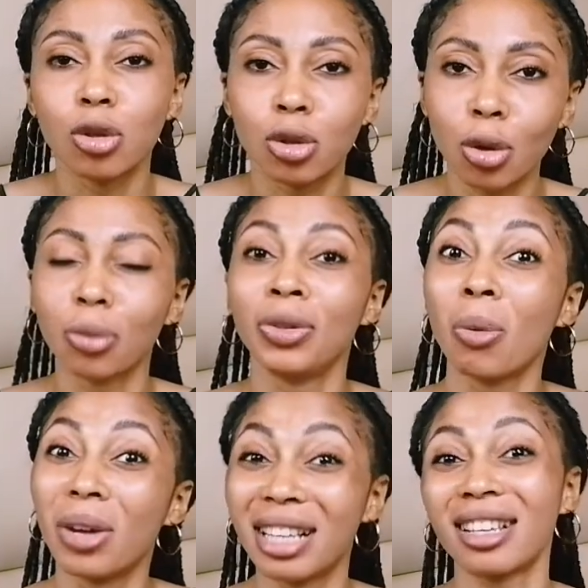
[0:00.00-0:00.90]
So
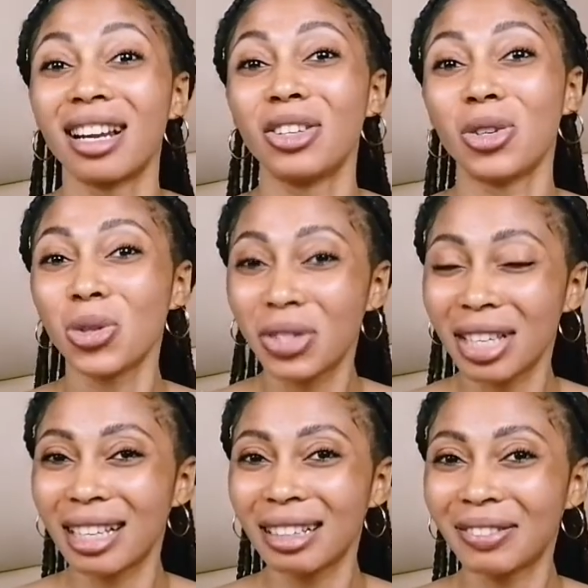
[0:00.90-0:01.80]
when I started
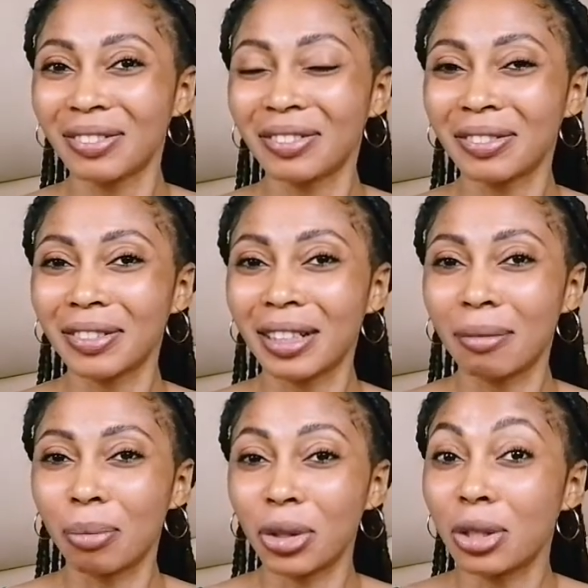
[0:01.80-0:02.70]
using
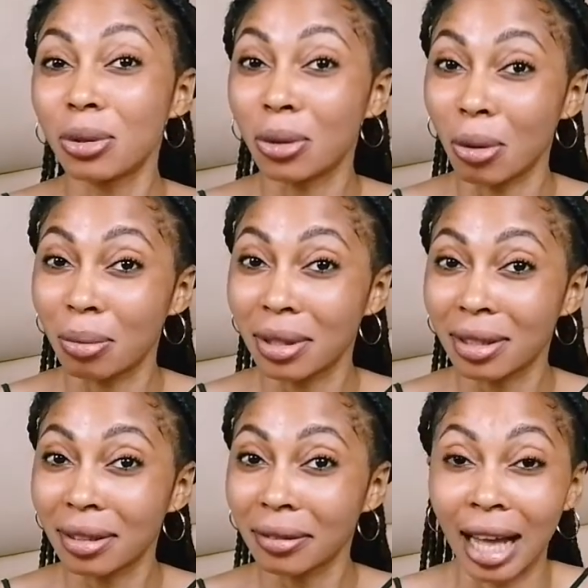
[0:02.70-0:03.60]
body
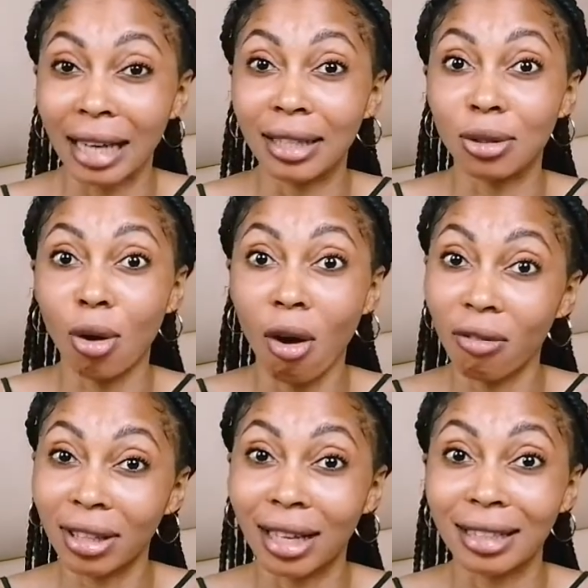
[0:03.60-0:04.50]
scrubs, I
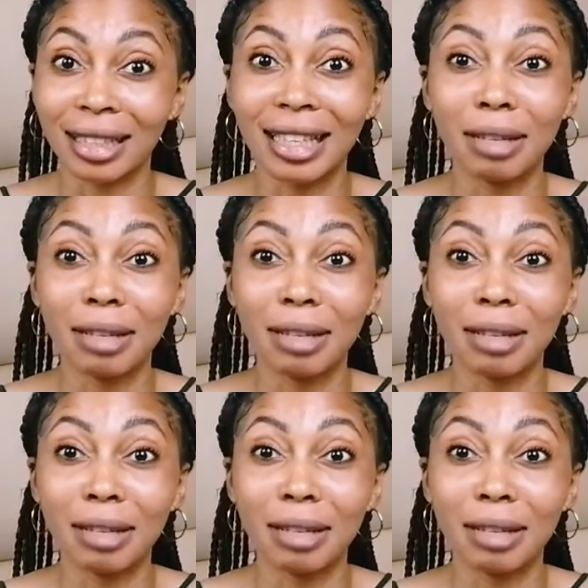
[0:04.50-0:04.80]
discovered that